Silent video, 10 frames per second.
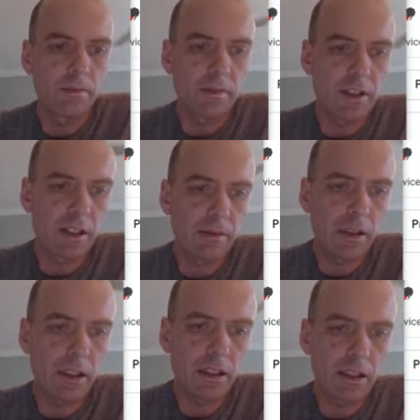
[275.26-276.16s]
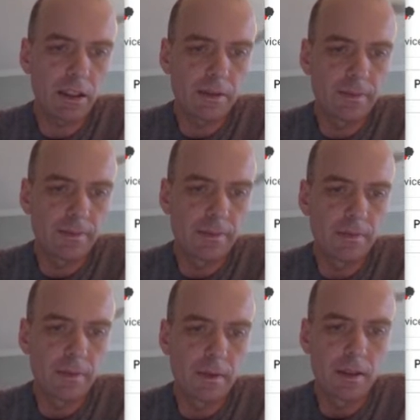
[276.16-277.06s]
sorry, wrong color.
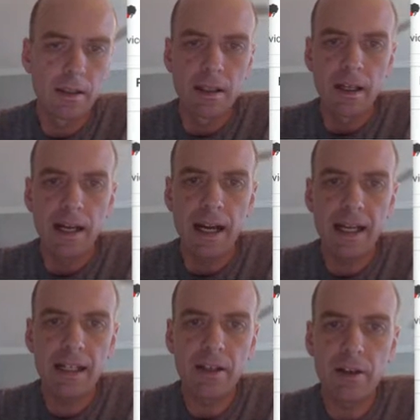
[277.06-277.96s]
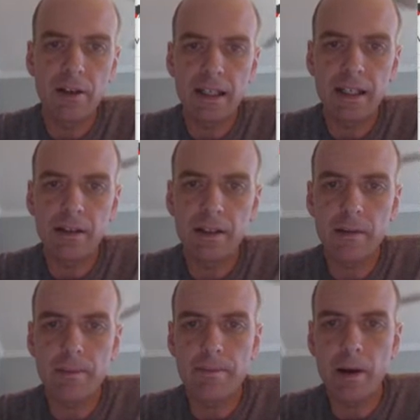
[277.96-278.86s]
I didn't know they carried their
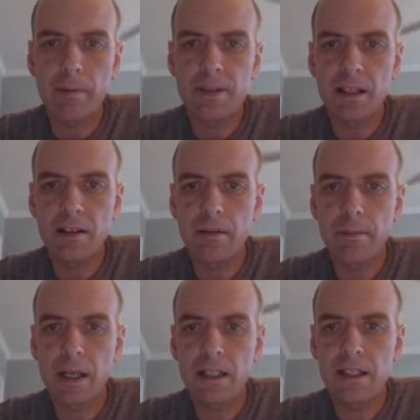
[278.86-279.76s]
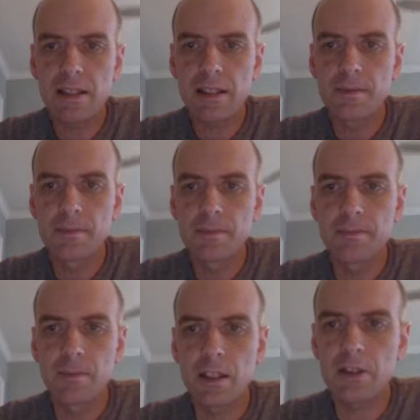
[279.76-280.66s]
pups on their bellies.
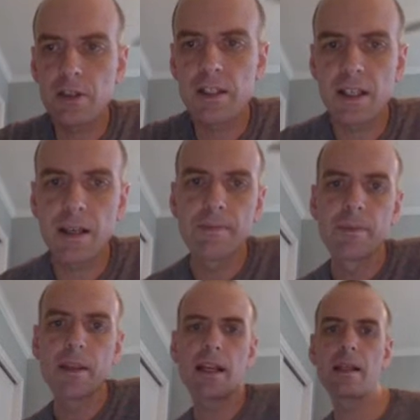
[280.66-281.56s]
Interesting. It